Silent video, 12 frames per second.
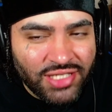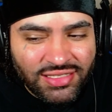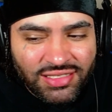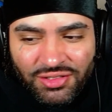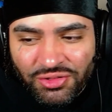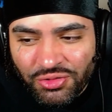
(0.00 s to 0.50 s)

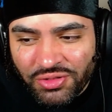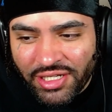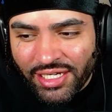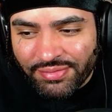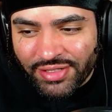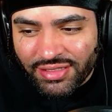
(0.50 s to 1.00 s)
that's a cool
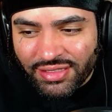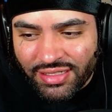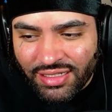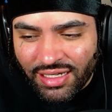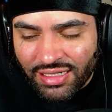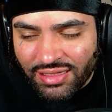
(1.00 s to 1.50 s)
name right
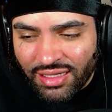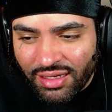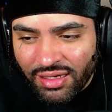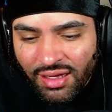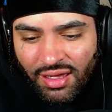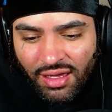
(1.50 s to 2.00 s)
there. I like that.